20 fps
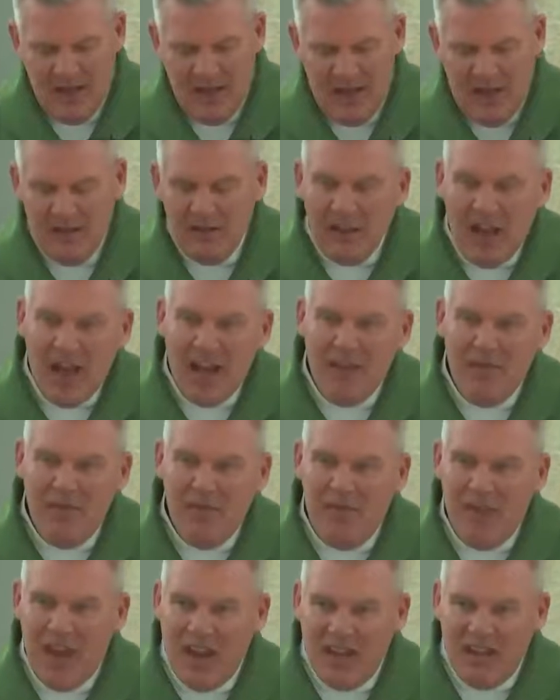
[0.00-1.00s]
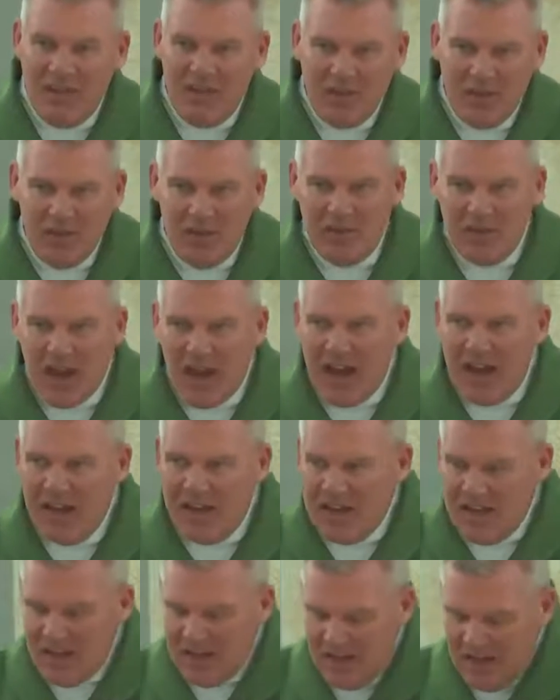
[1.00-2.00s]
Life and
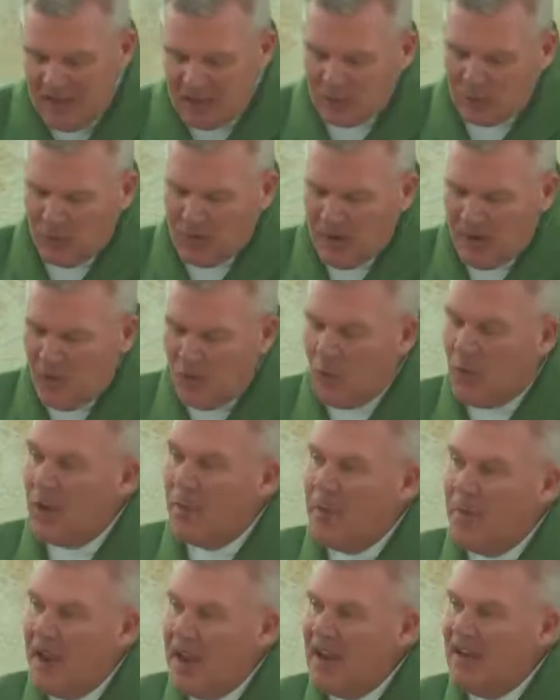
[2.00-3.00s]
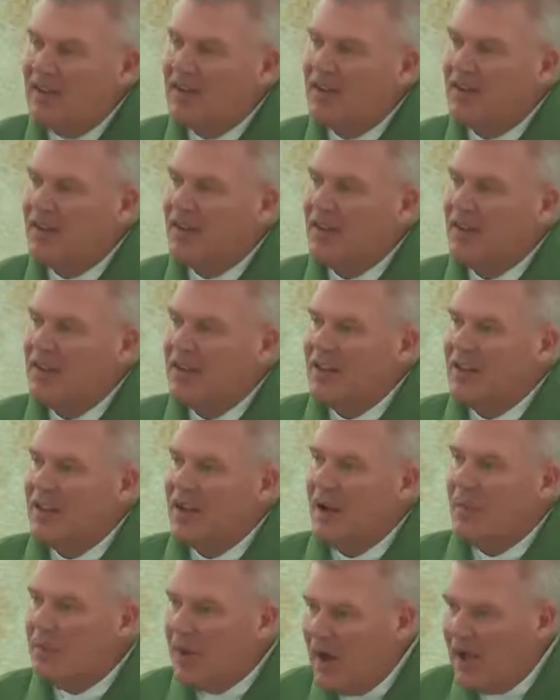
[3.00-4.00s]
society in Israel were based
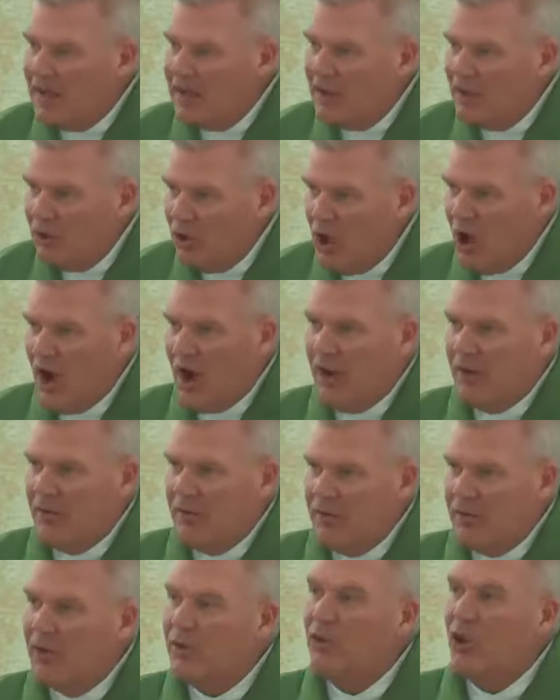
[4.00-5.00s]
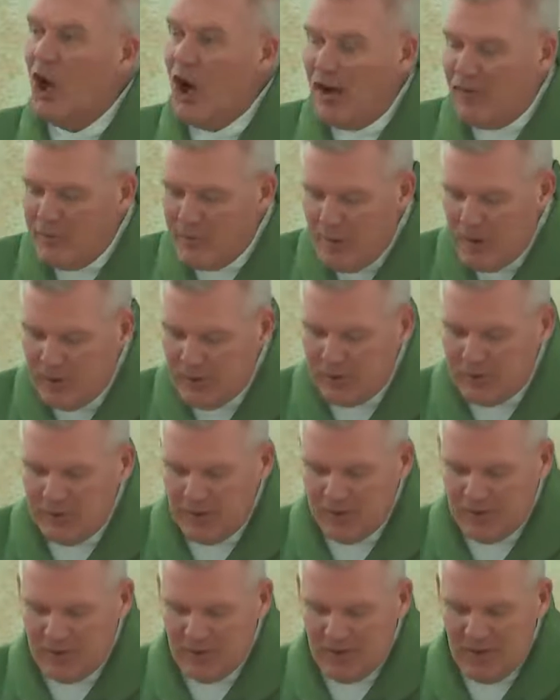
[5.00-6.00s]
upon the law, the law of
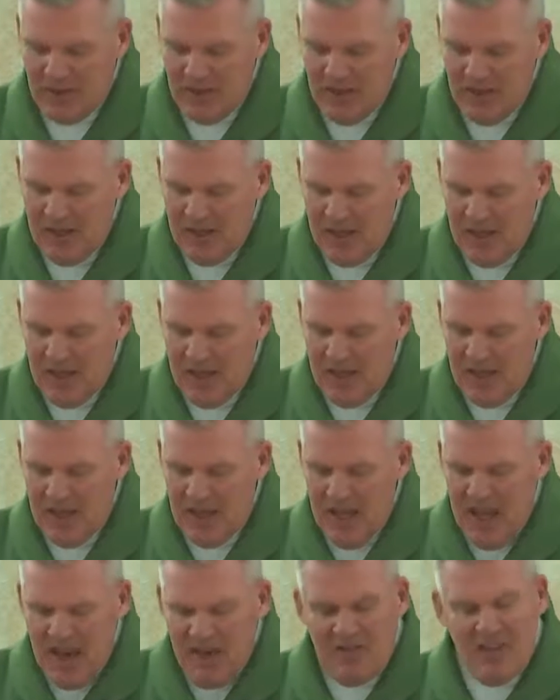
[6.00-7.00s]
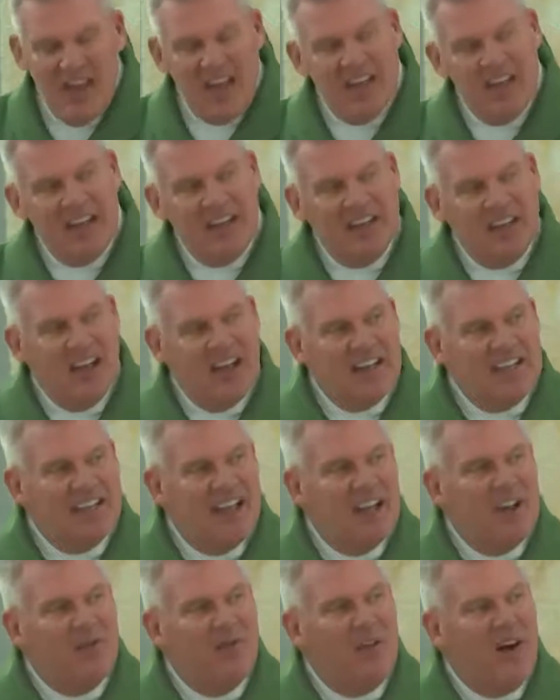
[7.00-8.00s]
Moses. And they had
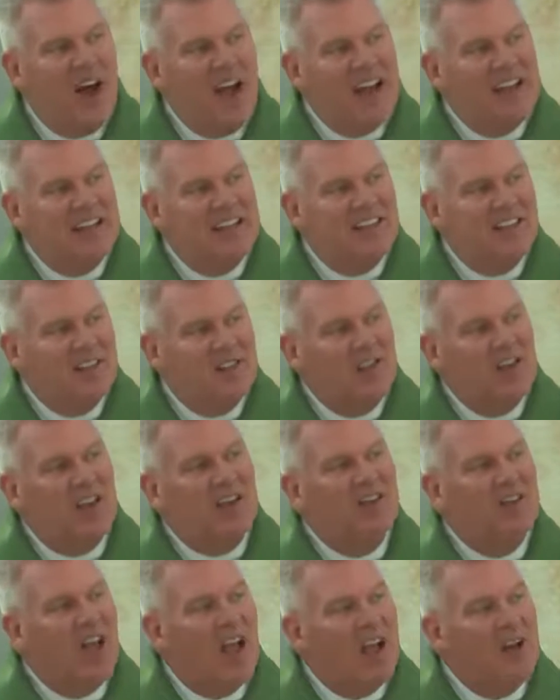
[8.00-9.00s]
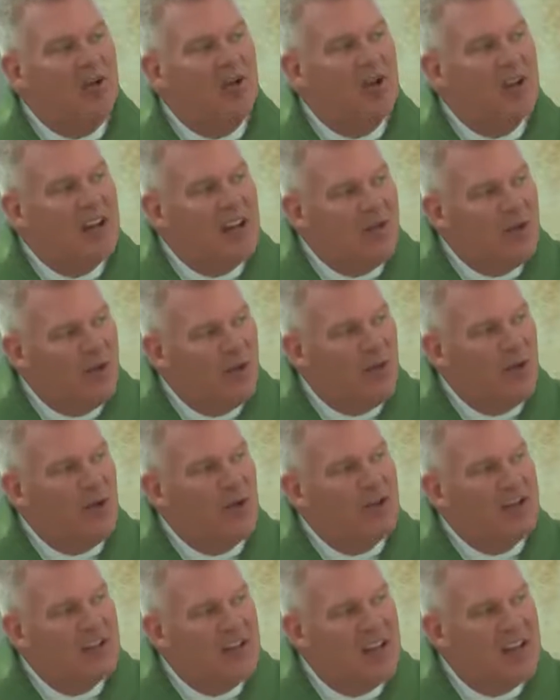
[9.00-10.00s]
identified
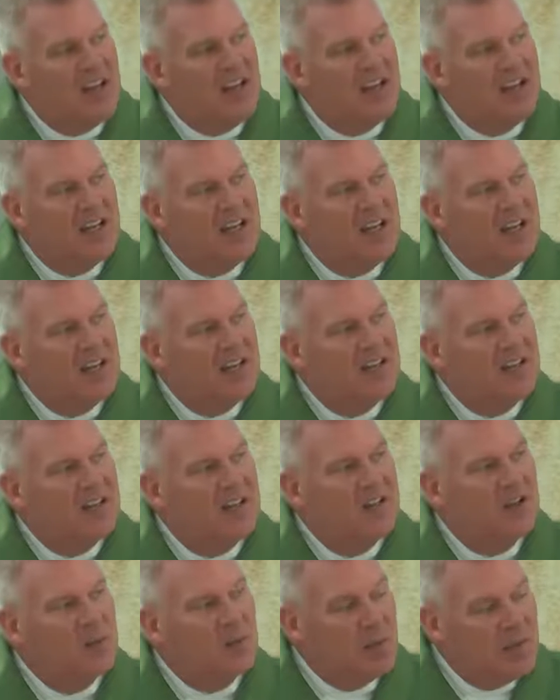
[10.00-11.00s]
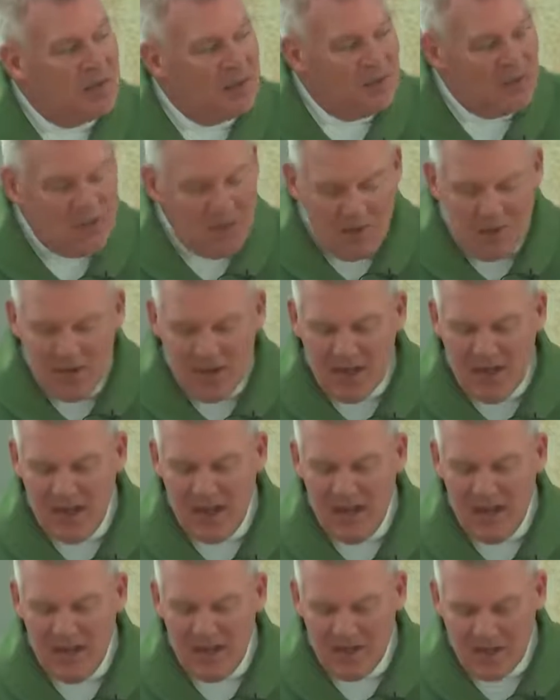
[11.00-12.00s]
613
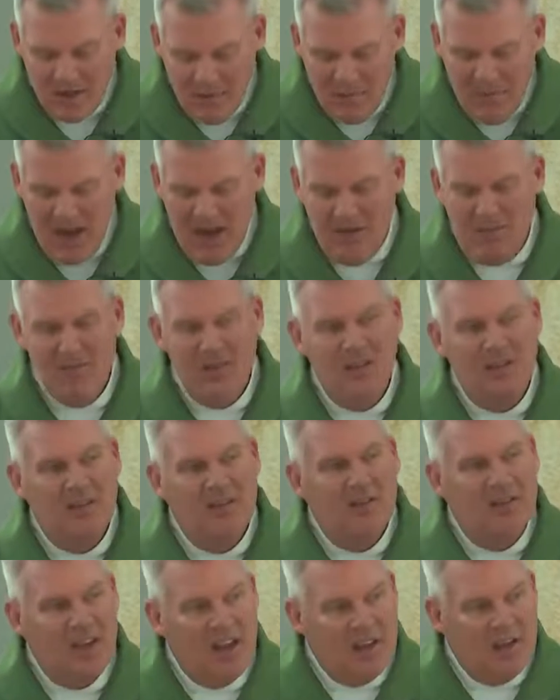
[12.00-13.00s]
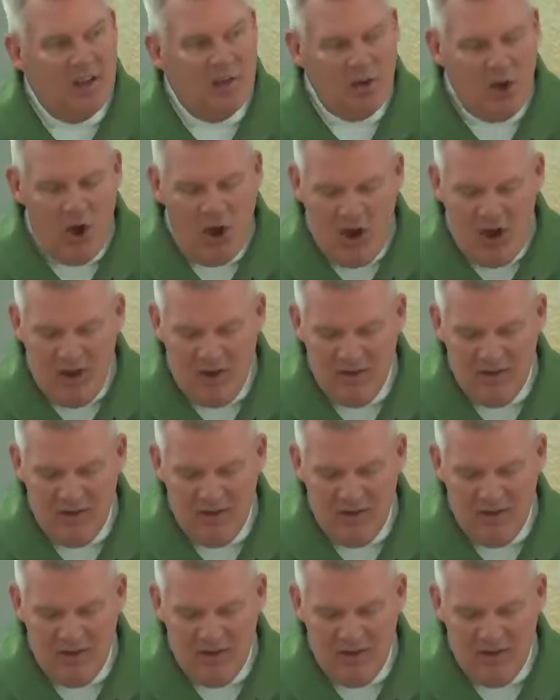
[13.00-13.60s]
specific commandments in the law.